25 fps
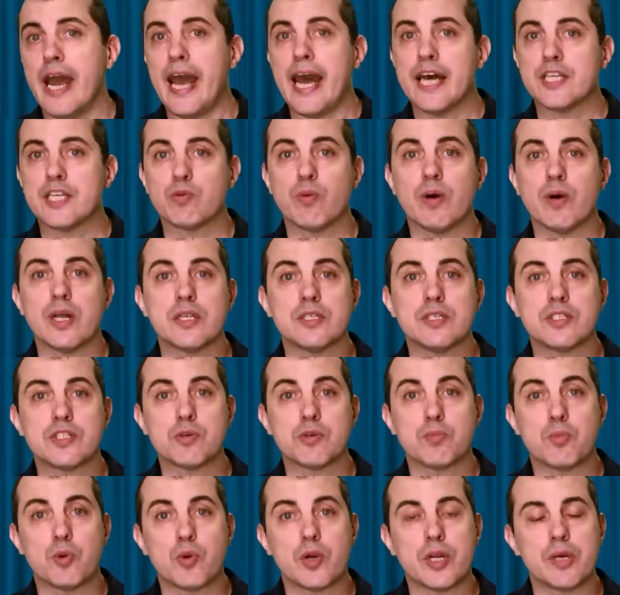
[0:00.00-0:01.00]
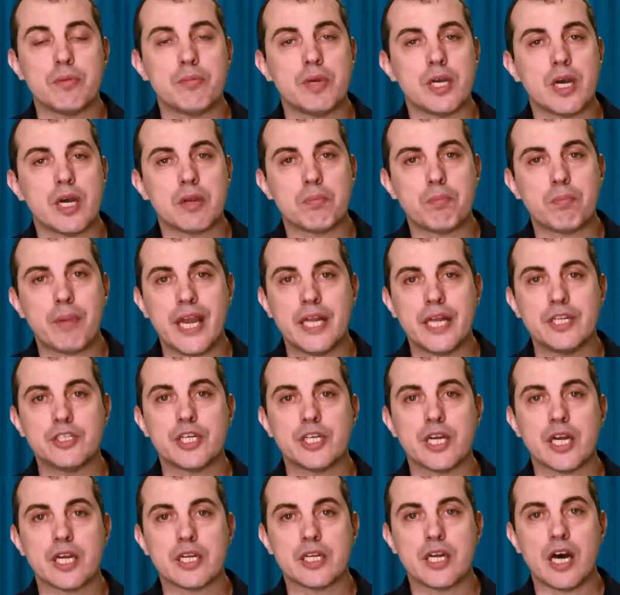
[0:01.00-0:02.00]
as well as supporting me on
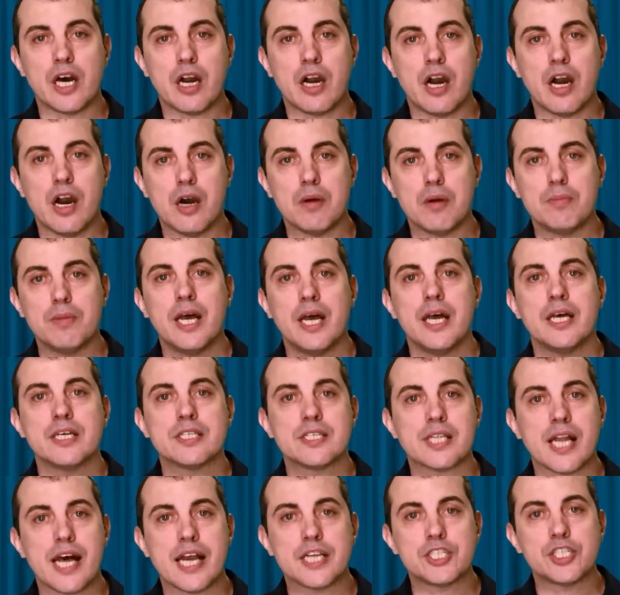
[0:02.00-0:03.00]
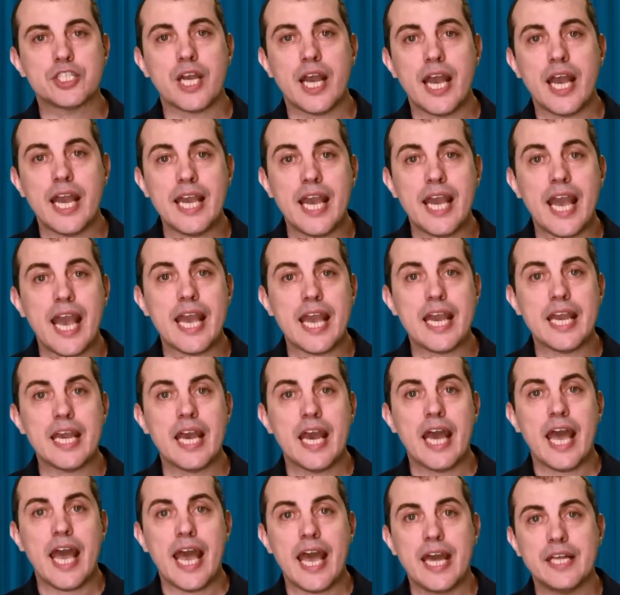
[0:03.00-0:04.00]
patreon.com slash
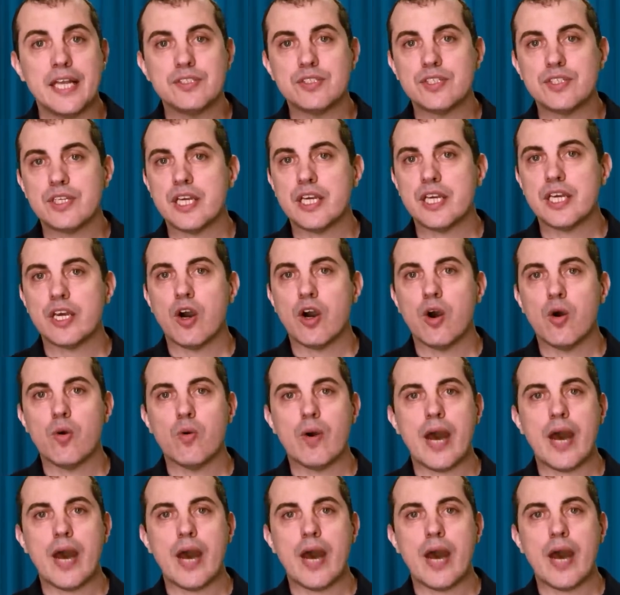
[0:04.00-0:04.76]
aantonop.